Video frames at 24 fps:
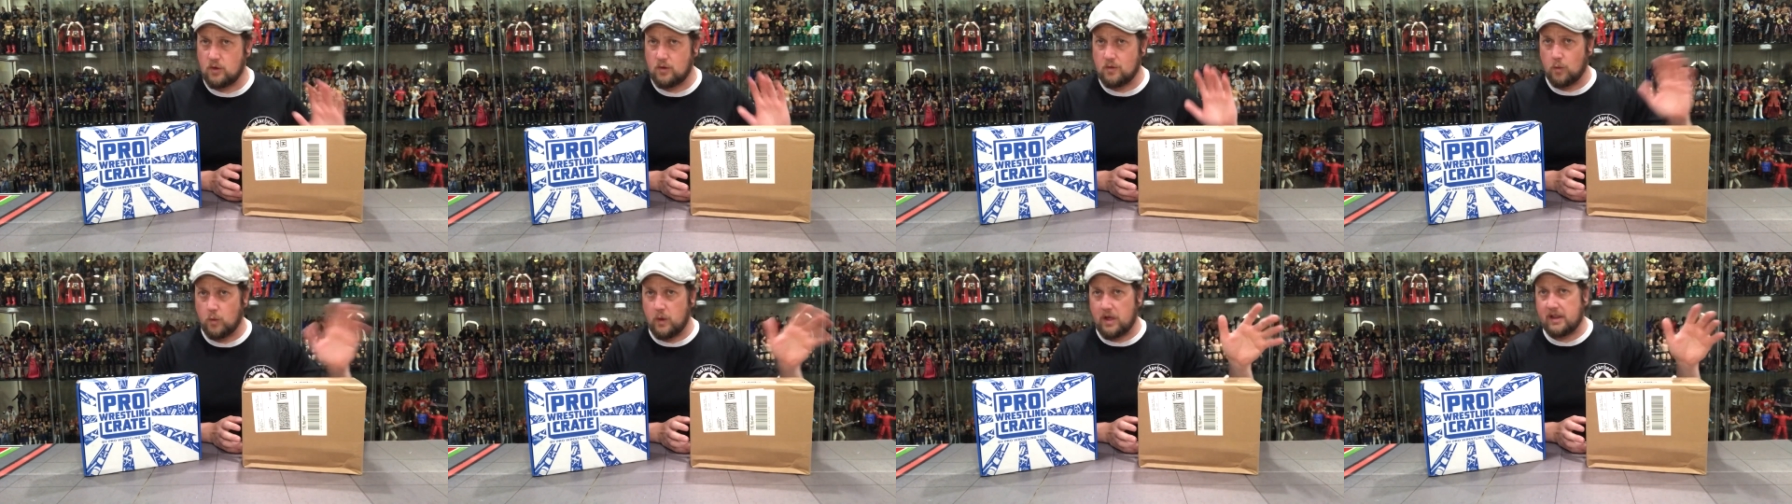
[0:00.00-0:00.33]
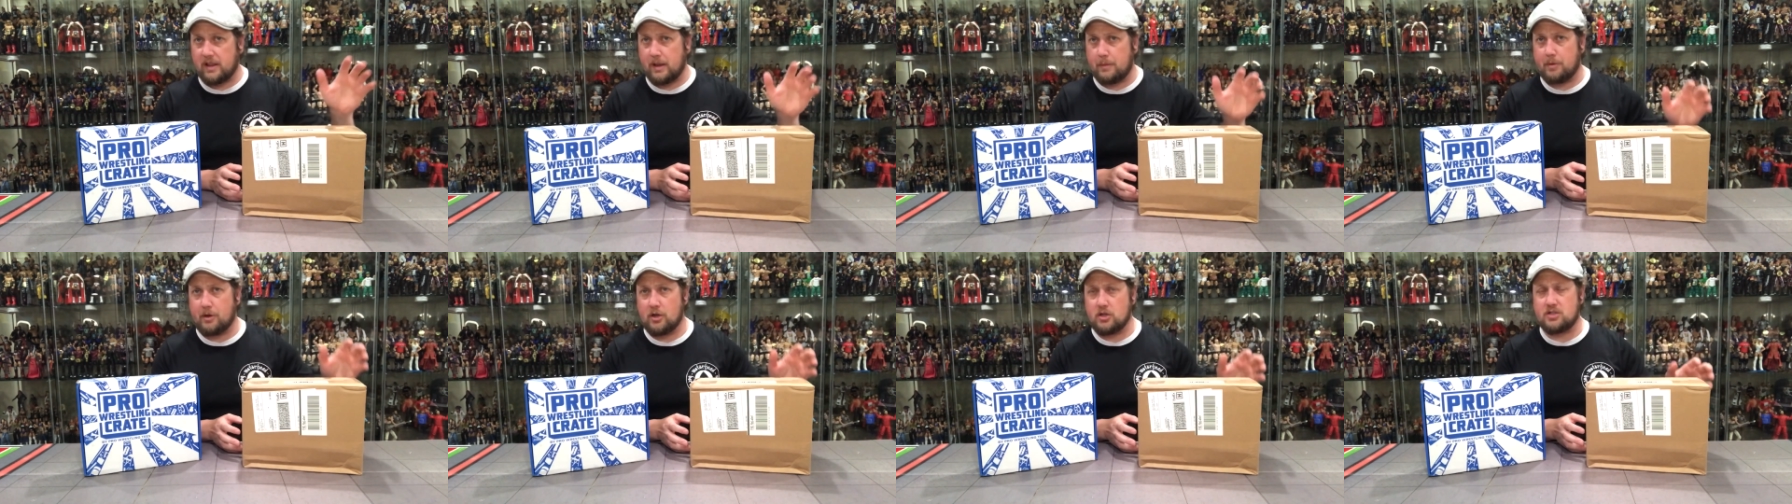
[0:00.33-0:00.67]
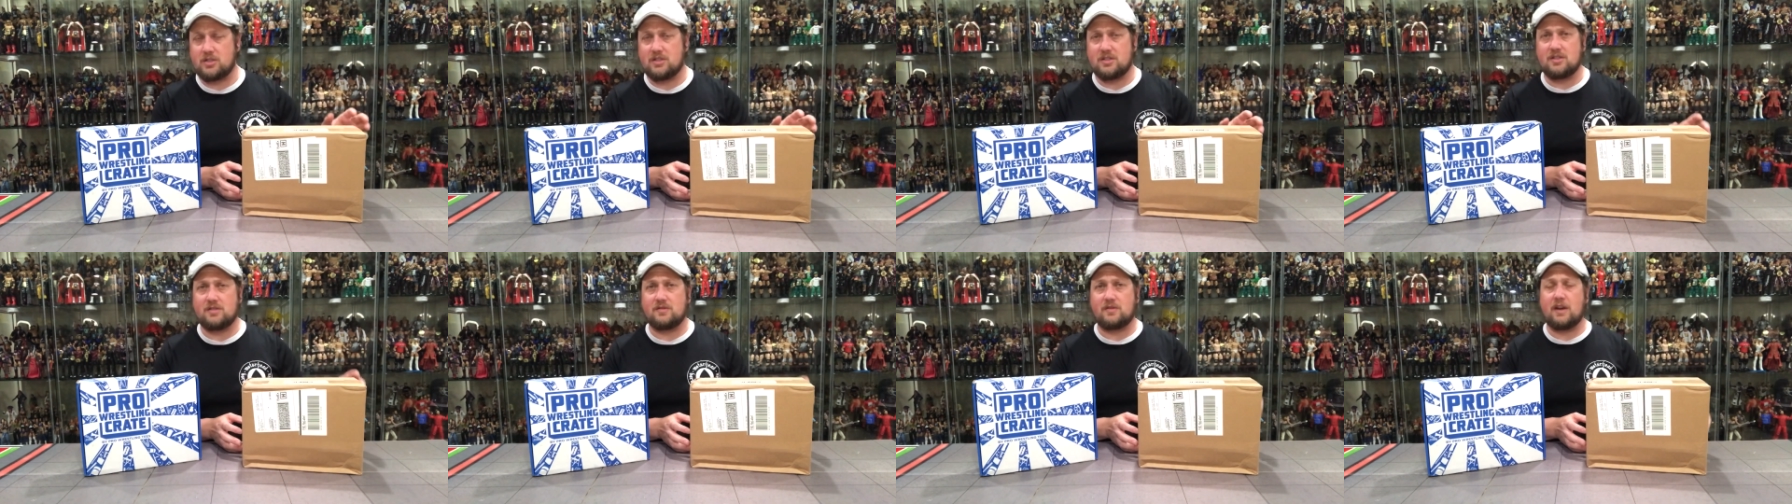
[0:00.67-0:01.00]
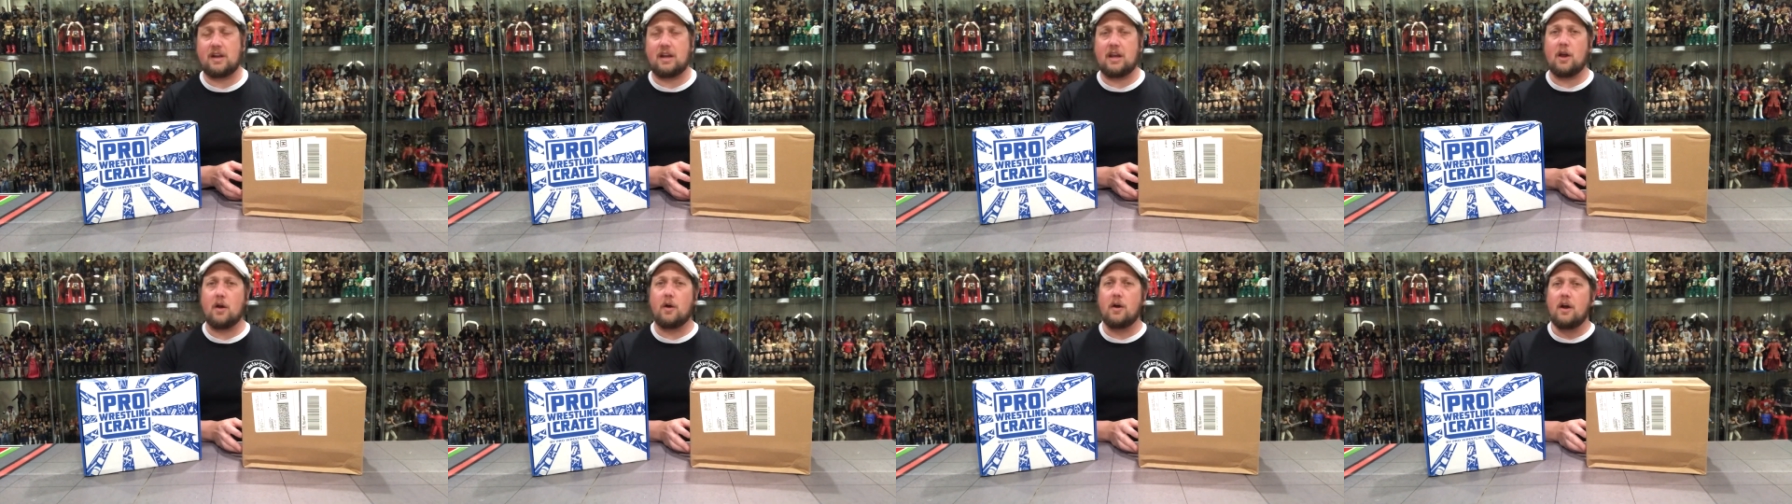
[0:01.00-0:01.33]
weekly purchases
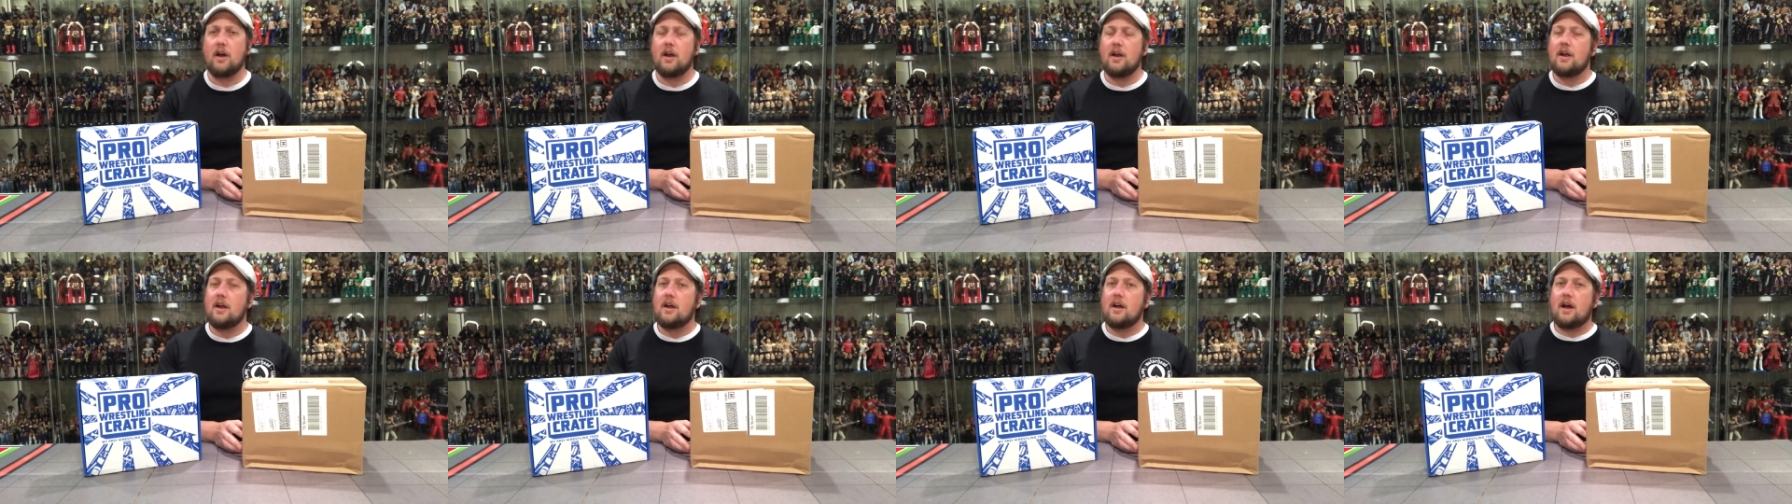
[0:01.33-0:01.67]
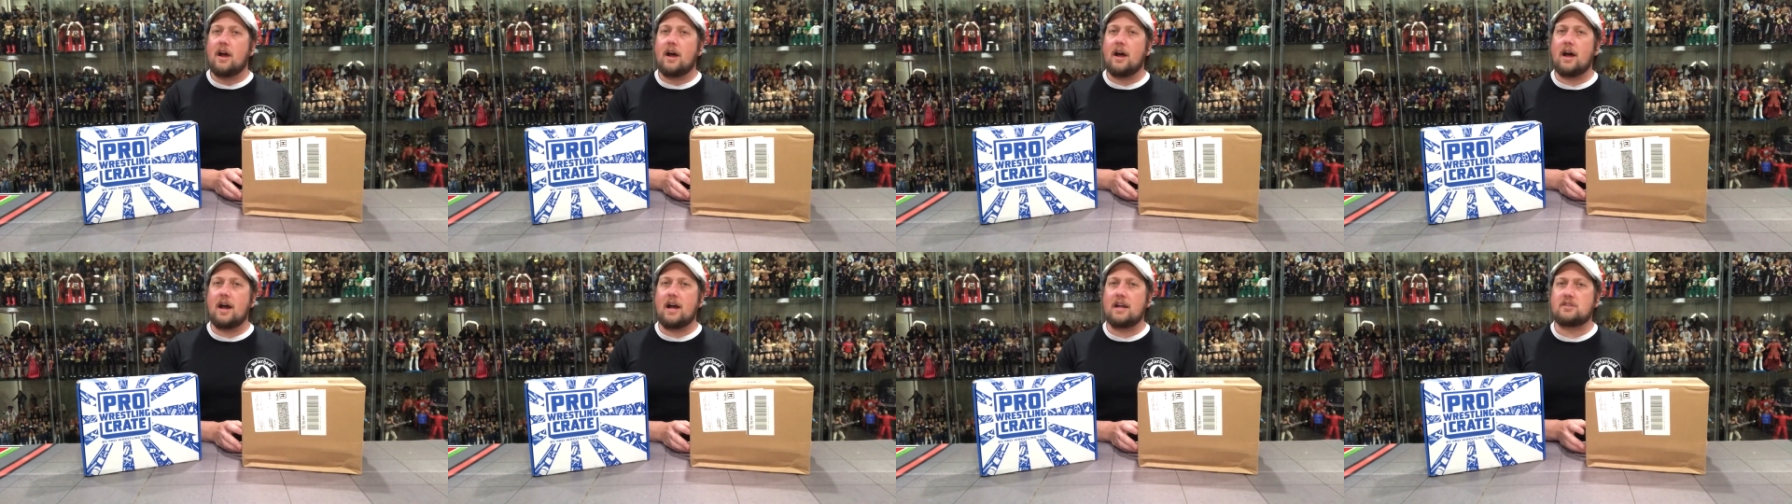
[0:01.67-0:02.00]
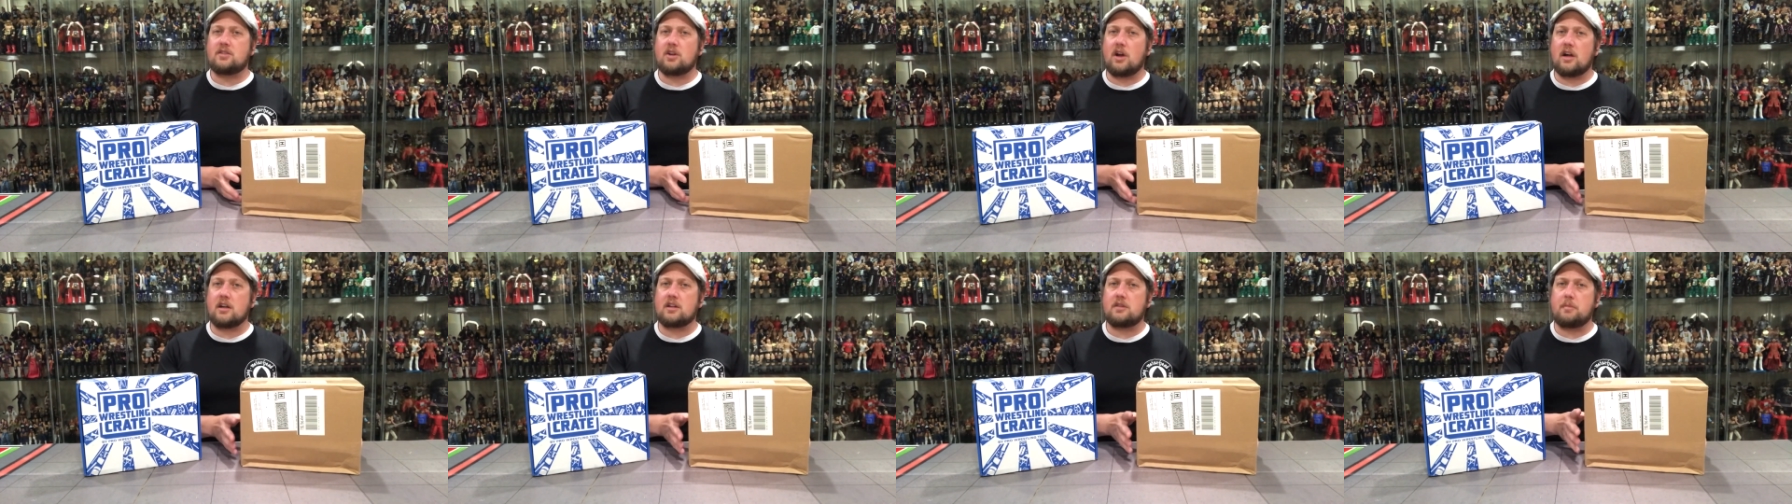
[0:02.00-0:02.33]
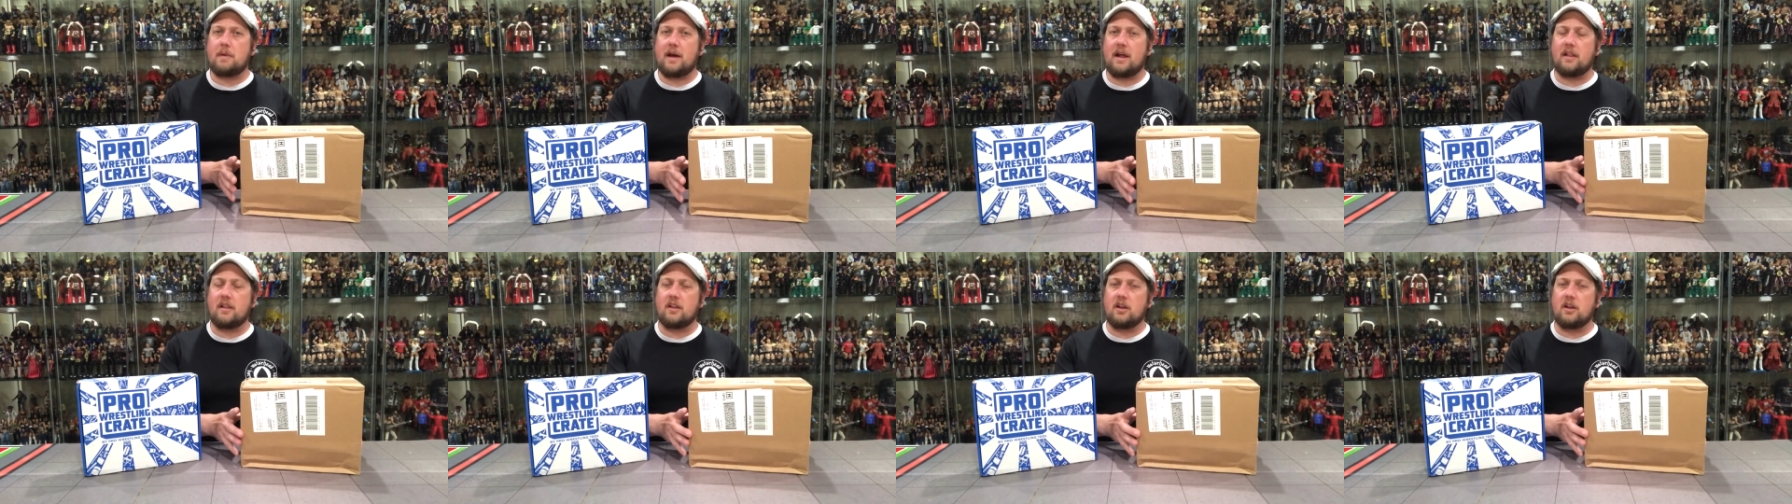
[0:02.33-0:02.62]
video, I talked about a